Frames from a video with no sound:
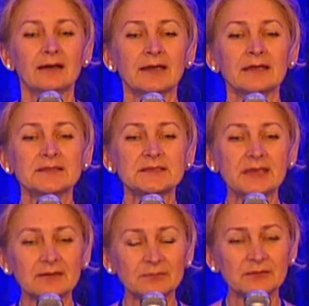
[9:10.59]
can
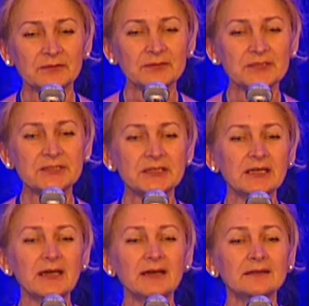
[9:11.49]
stain
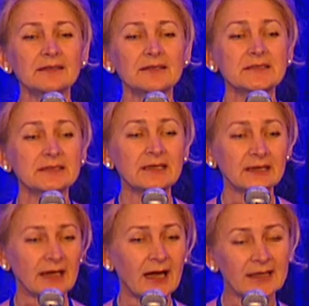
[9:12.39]
P53 and they see
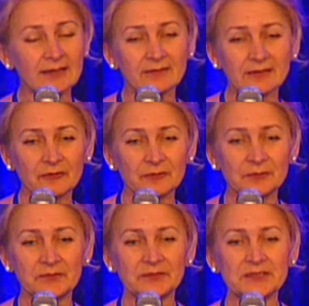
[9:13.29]
a high level of
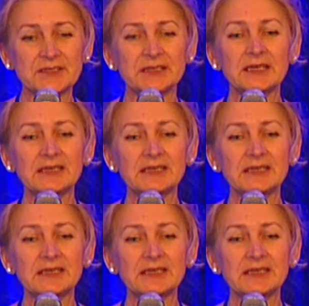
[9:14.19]
P53C